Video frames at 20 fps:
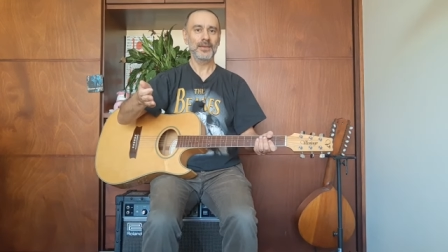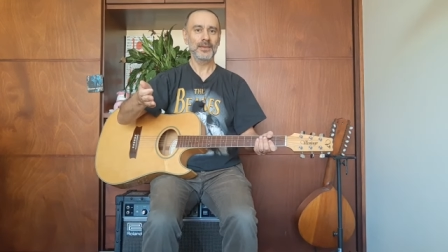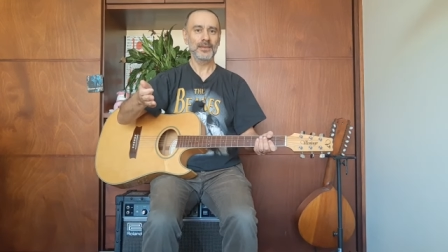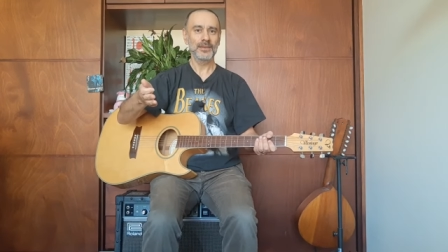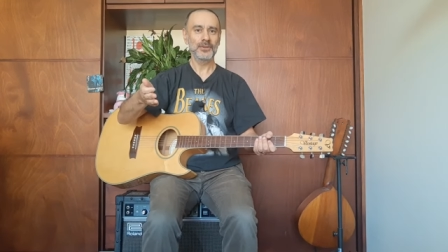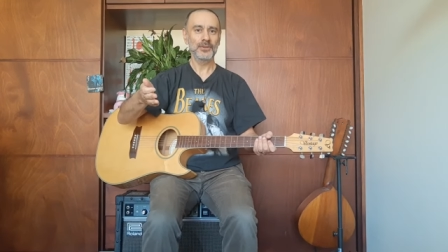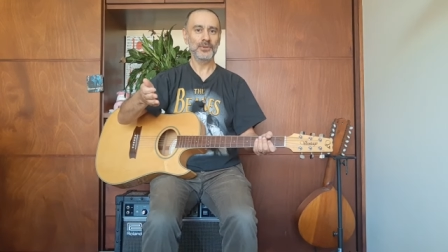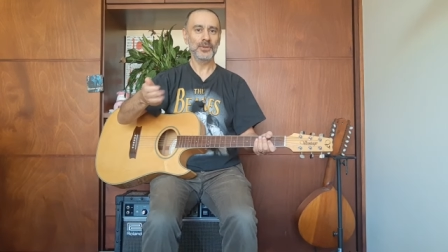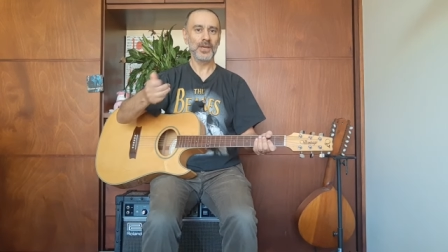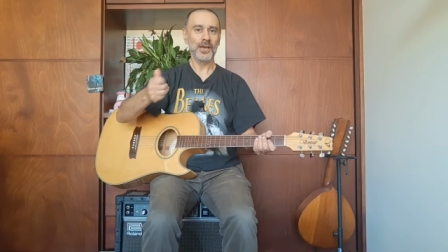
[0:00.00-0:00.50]

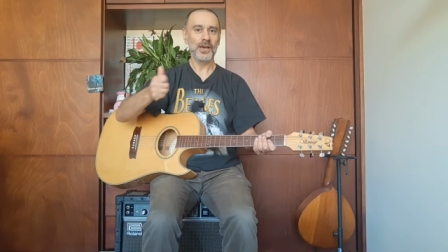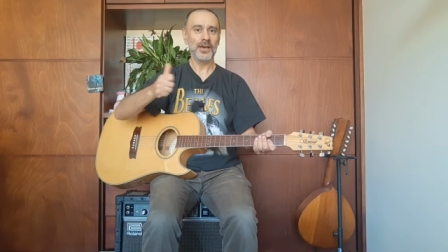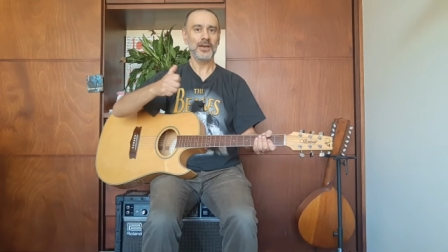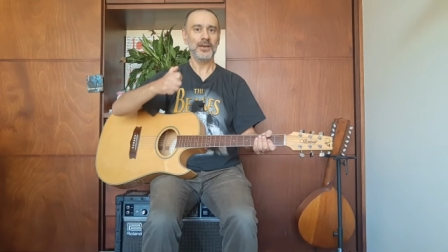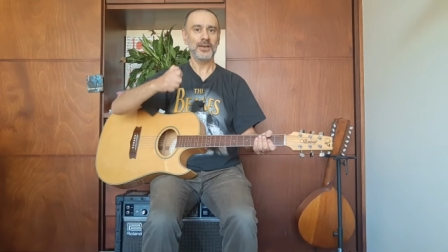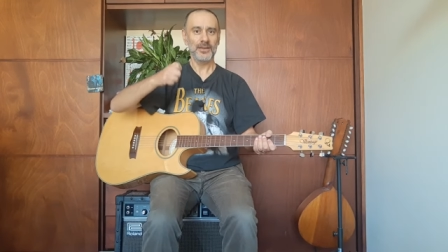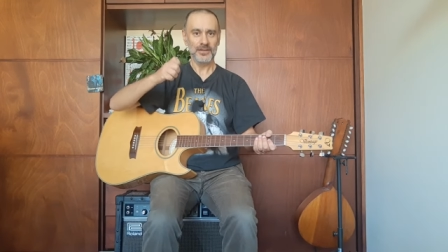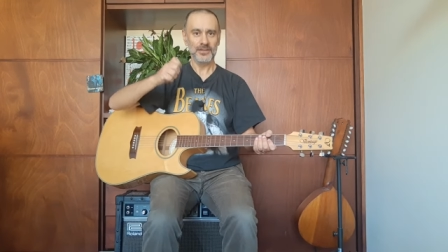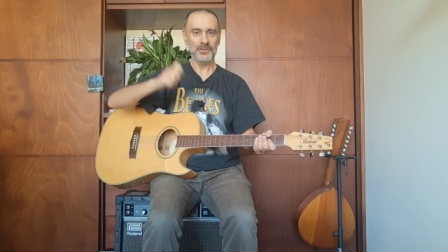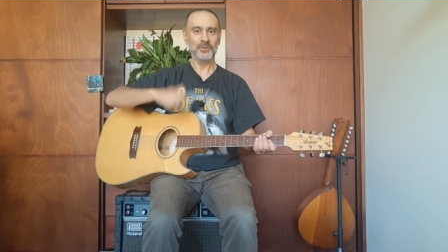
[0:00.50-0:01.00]
you'll, uh,
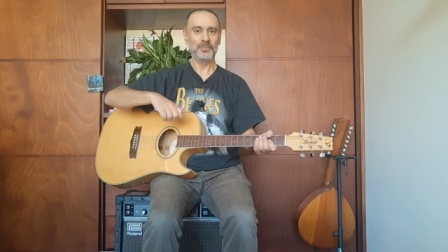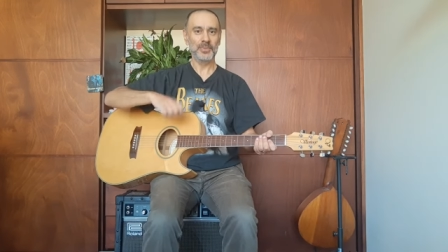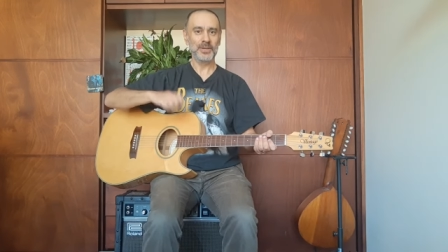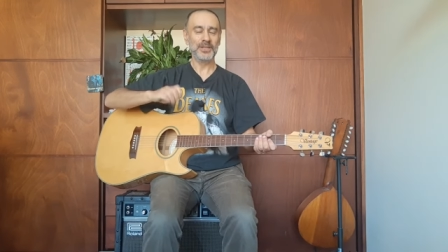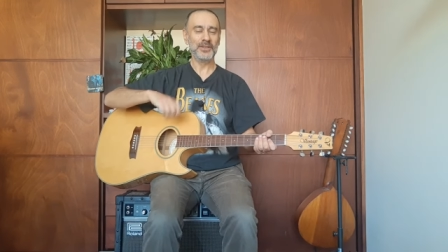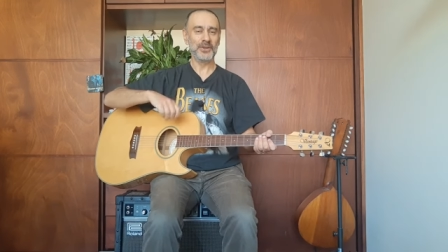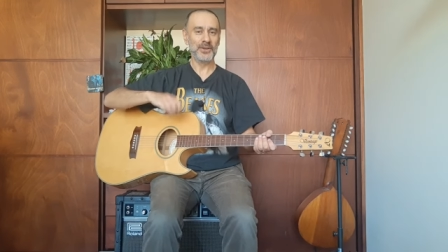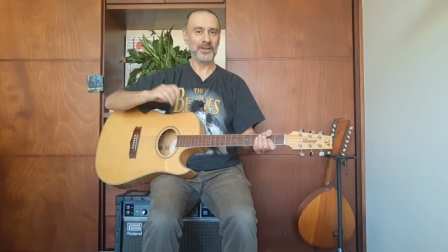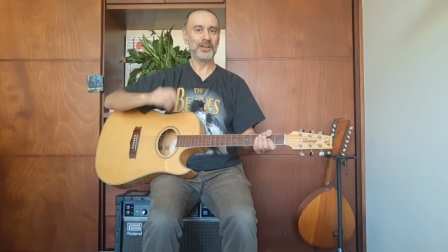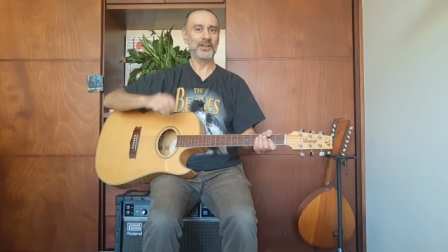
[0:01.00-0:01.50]
you'll be
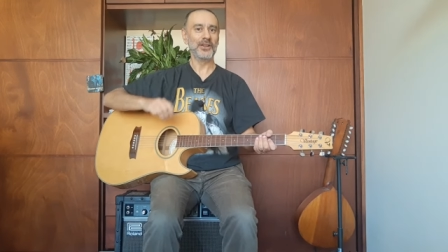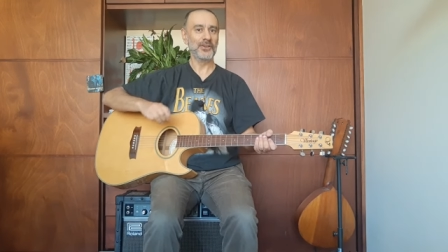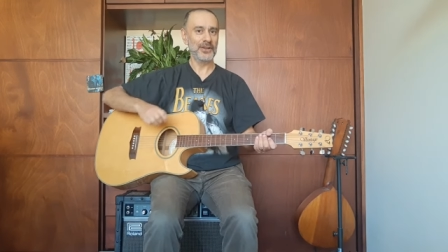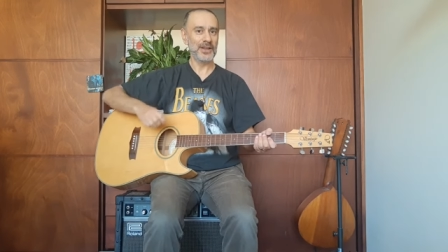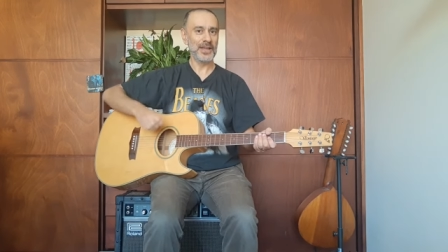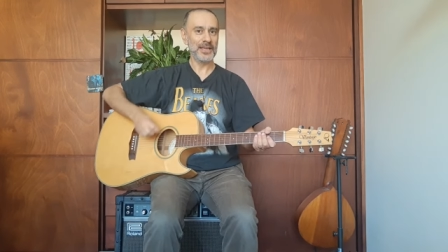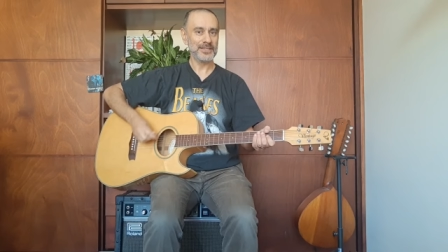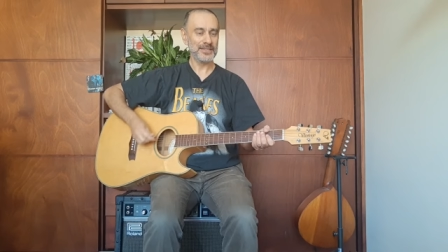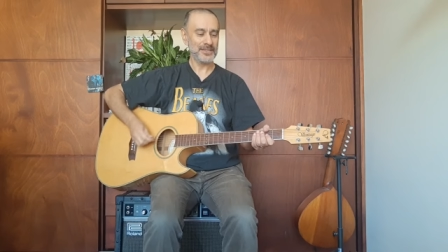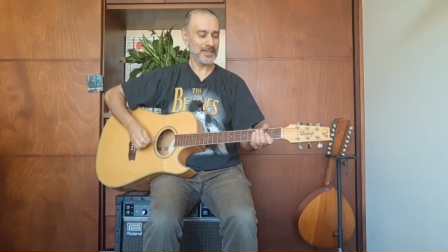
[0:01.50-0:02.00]
doing a lot
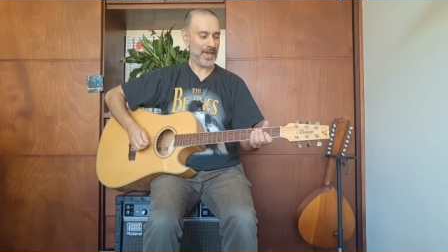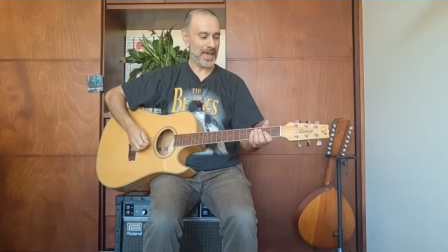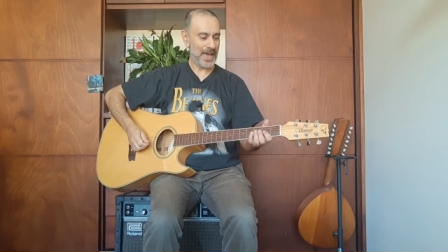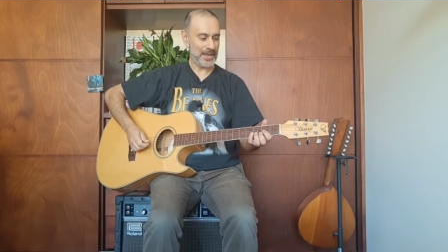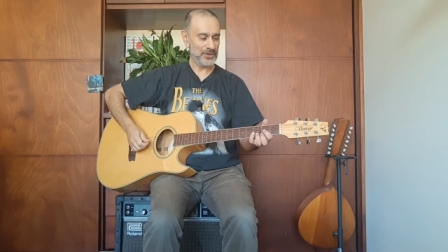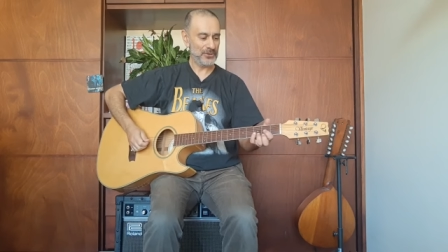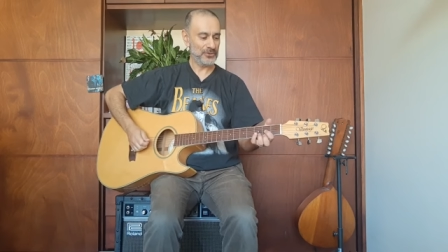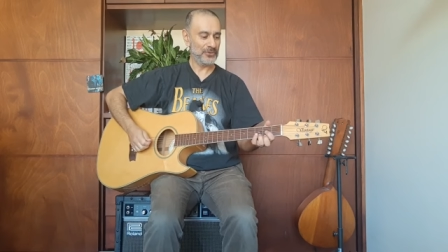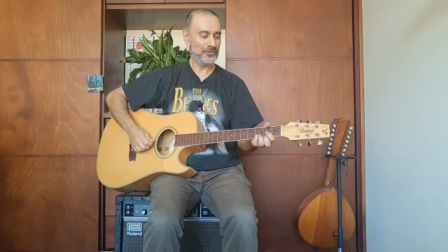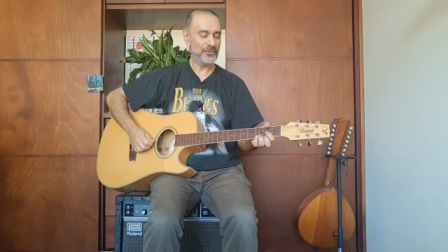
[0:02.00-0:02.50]
less of that
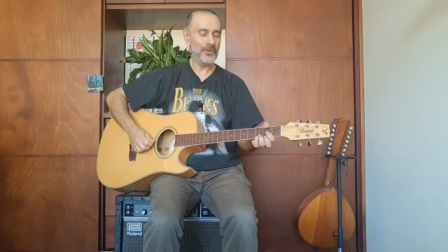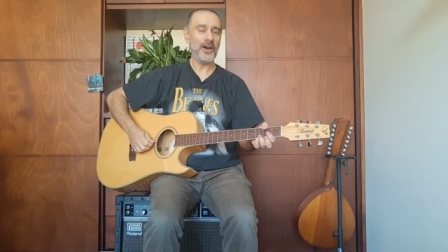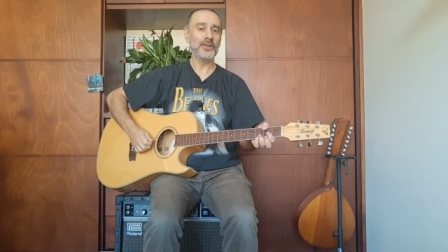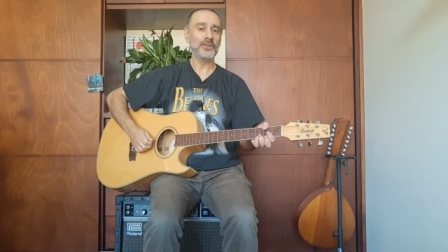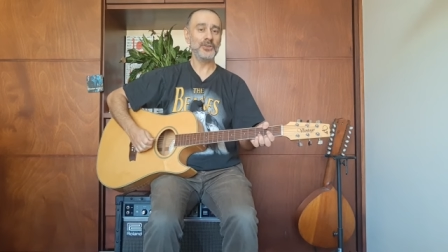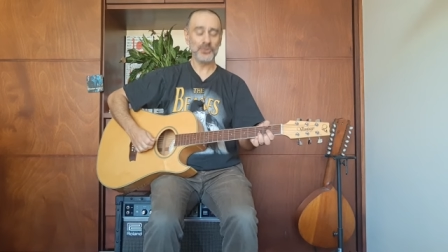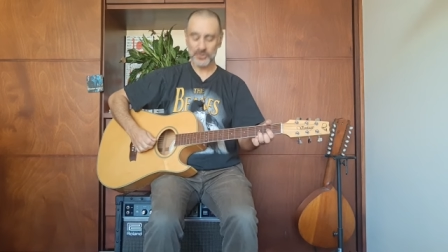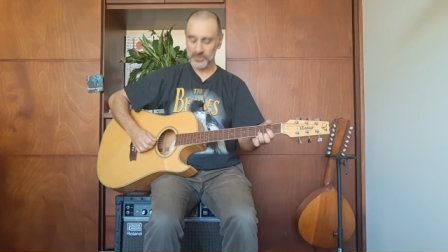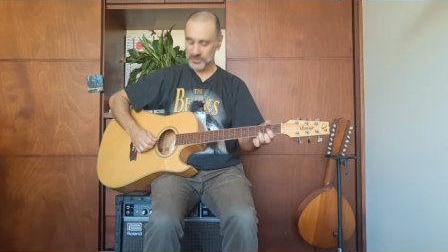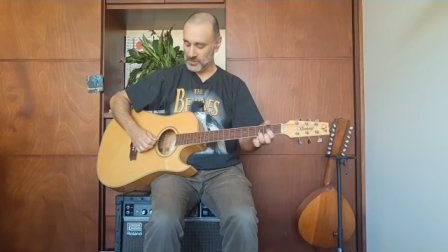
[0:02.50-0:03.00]
and you'll
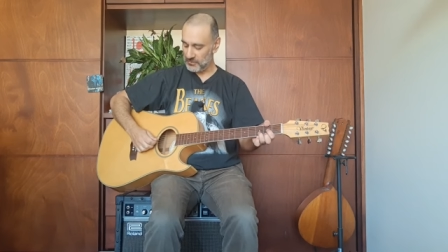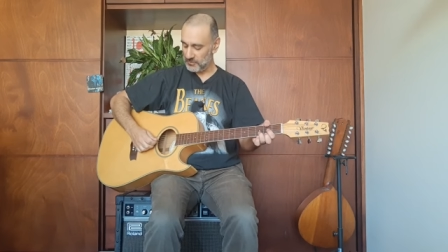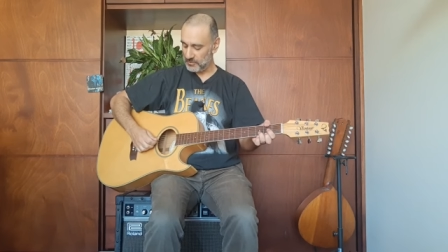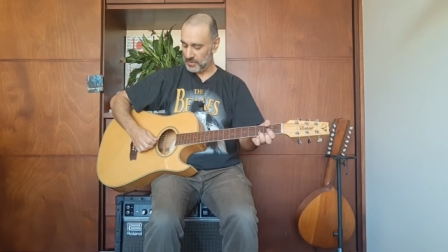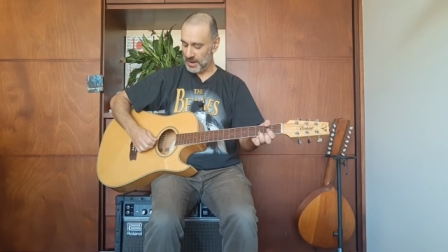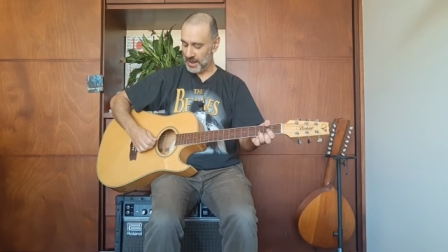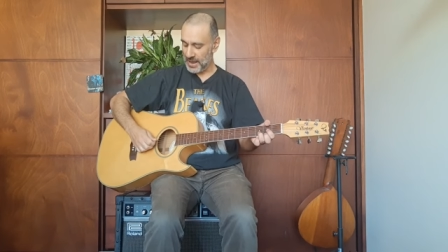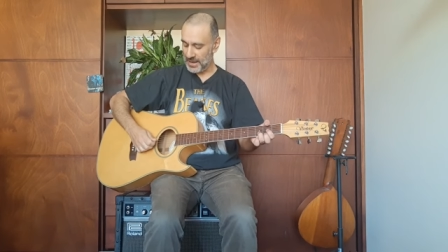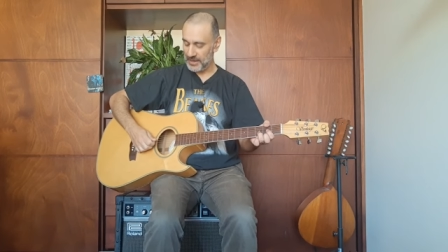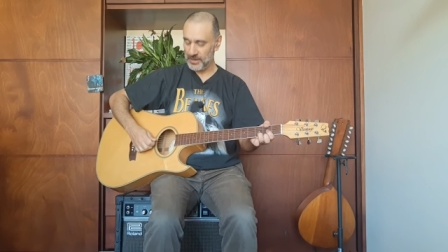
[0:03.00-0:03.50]
find yourself
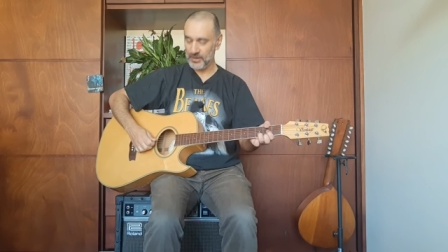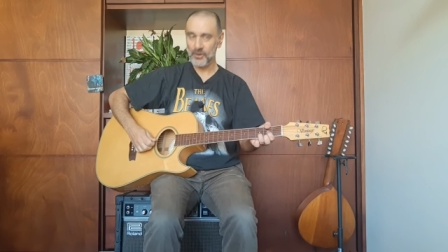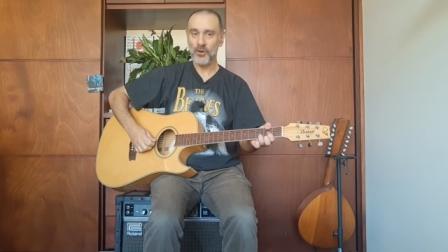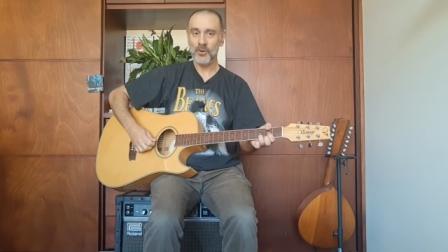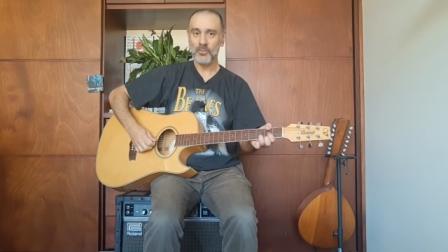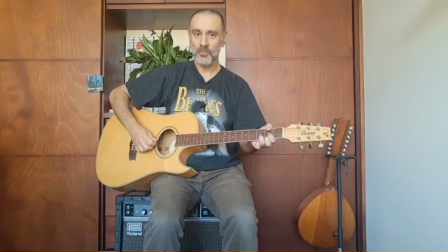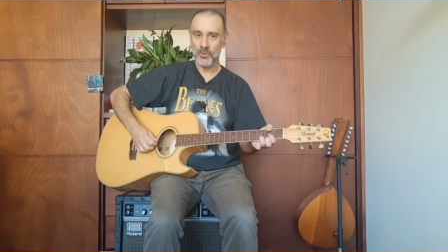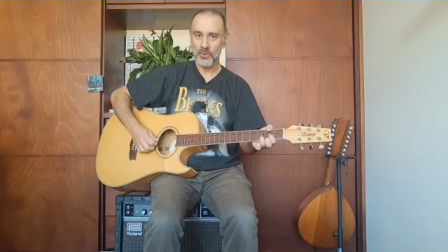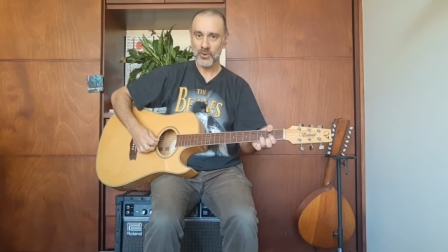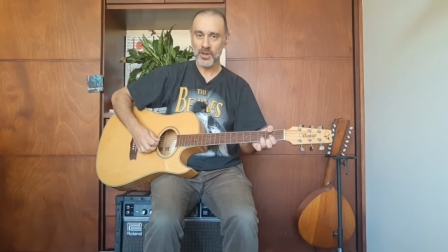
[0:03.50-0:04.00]
playing a
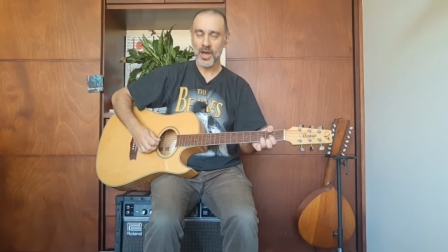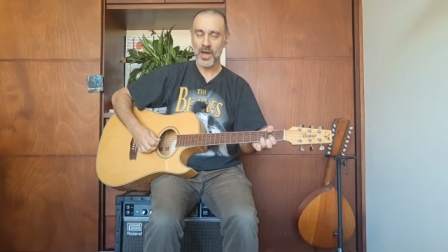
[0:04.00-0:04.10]
lot more